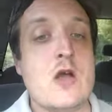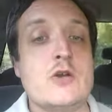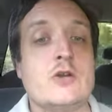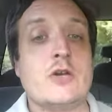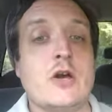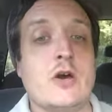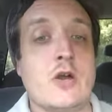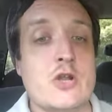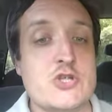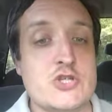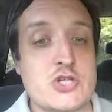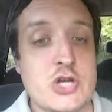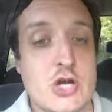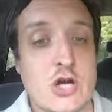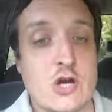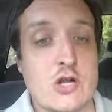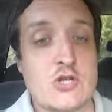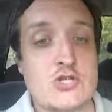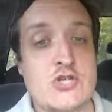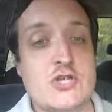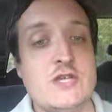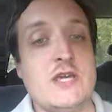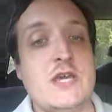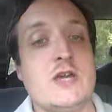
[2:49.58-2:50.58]
Go to
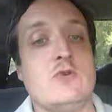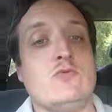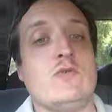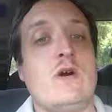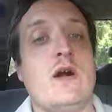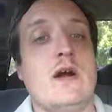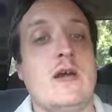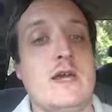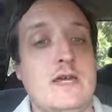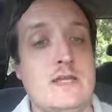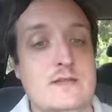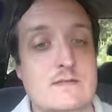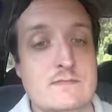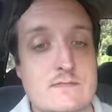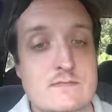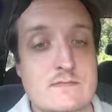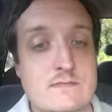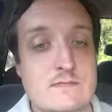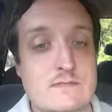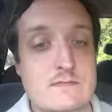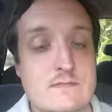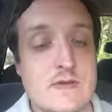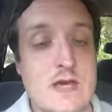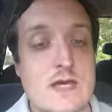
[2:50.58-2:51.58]
church and get right
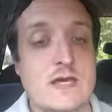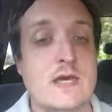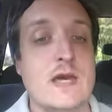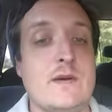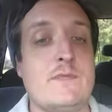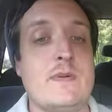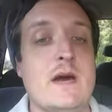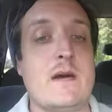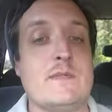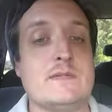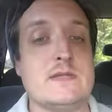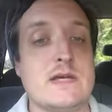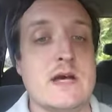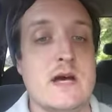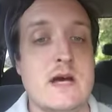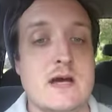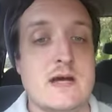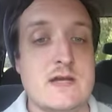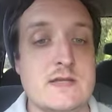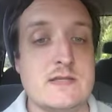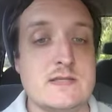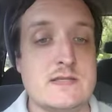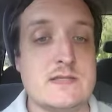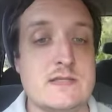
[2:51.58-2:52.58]
and get
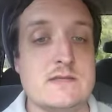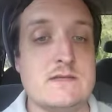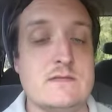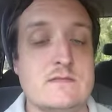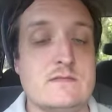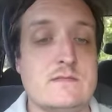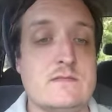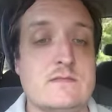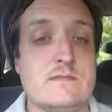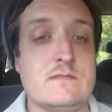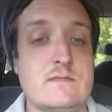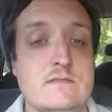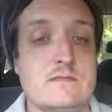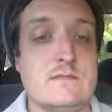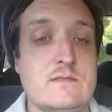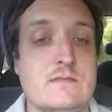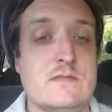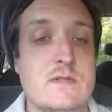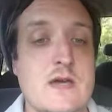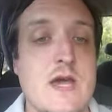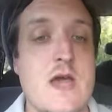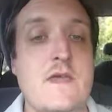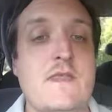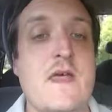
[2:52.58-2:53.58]
baptized,
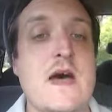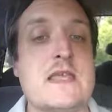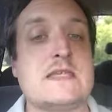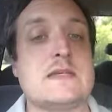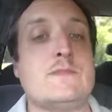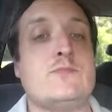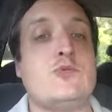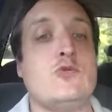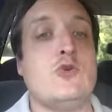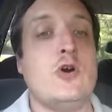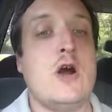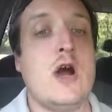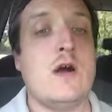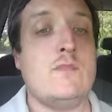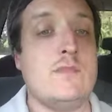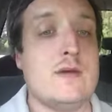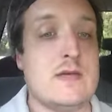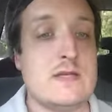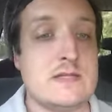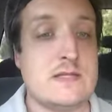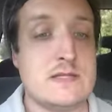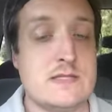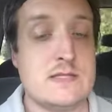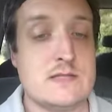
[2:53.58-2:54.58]
and that's a promise.